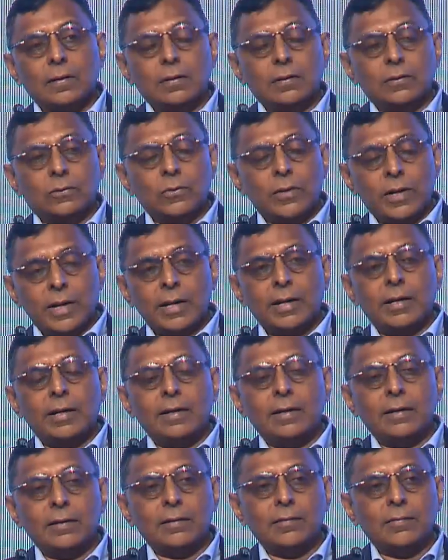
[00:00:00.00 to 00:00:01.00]

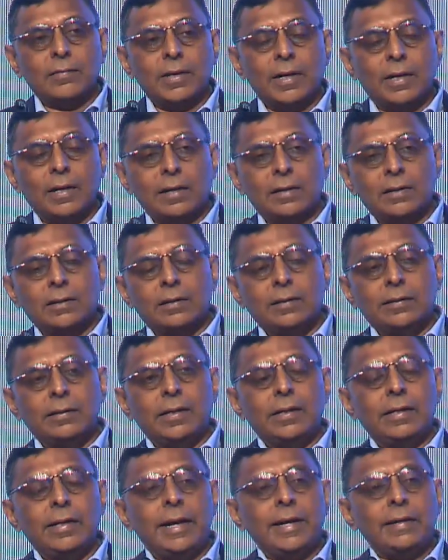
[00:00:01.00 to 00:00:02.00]
Today, we are
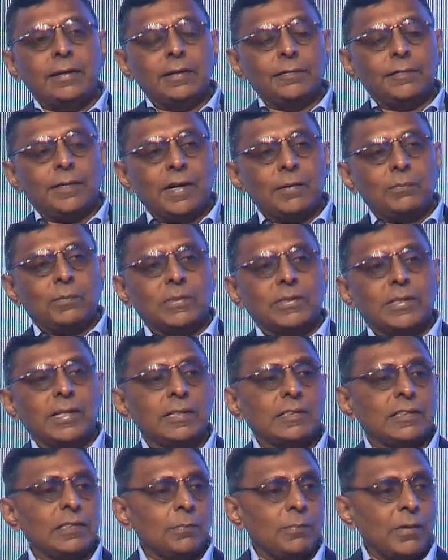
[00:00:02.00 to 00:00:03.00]
nearly
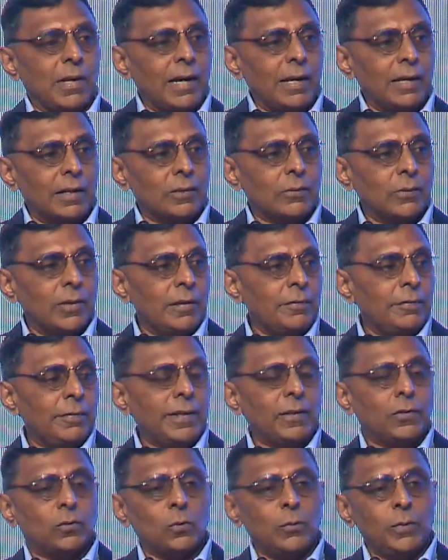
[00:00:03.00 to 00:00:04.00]
85% supplier to
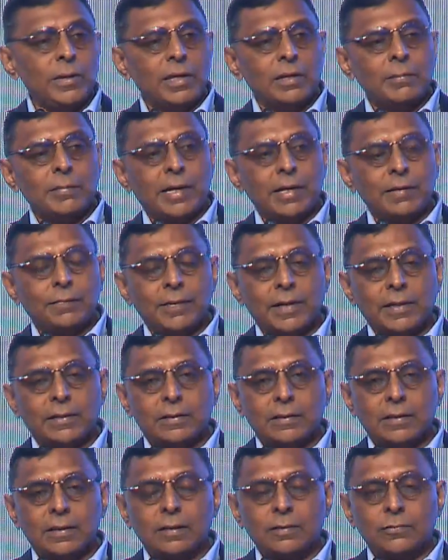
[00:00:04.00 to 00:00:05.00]
every two-wheeler
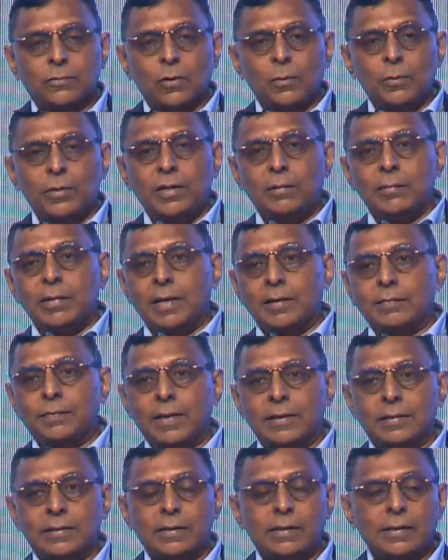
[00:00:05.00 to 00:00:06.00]
manufacturer and four-wheeler
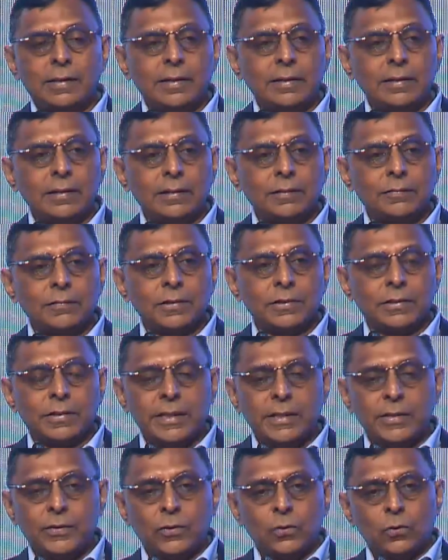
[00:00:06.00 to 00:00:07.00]
manufacturer in India for
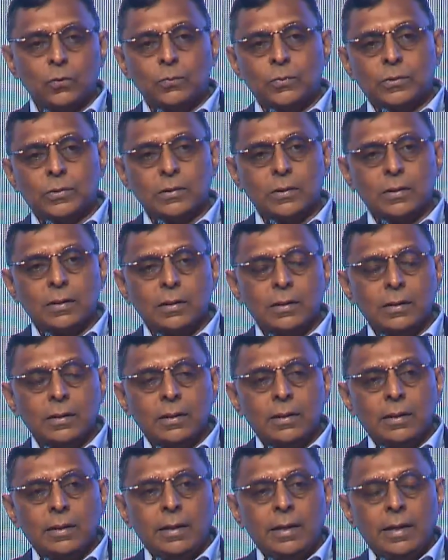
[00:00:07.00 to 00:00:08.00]
steel tubes.
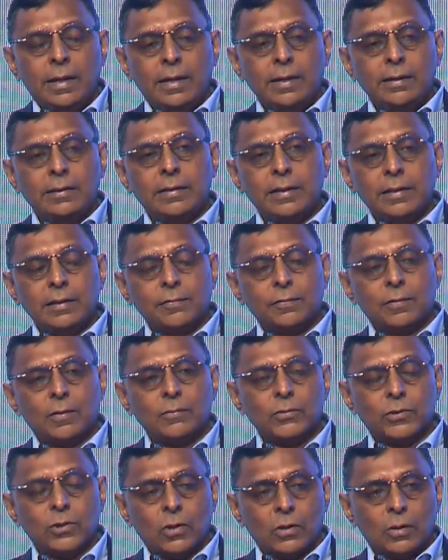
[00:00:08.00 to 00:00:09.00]
Anything
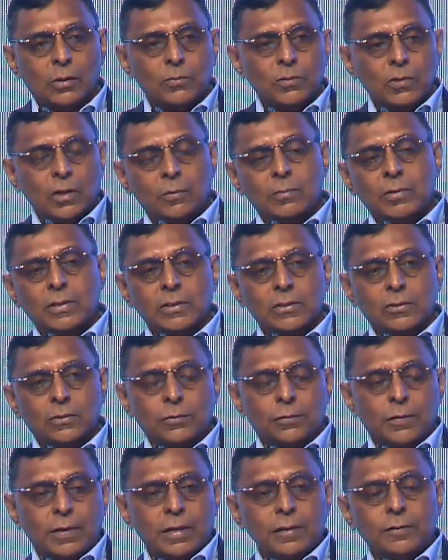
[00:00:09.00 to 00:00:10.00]
from shock absorbers to
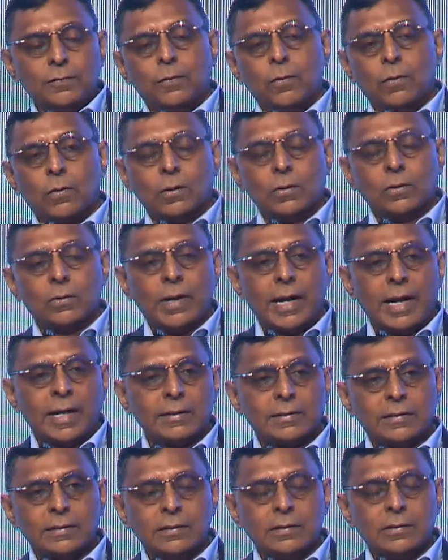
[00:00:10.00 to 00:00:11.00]
front fork to
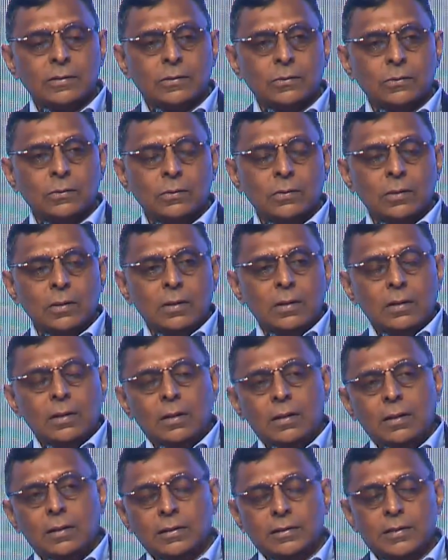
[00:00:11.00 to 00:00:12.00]
axles to
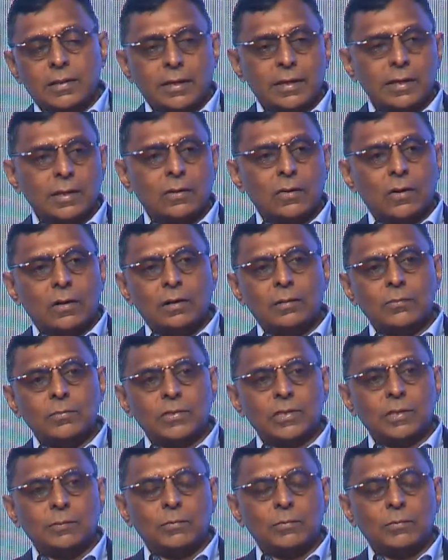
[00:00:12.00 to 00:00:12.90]
steering columns and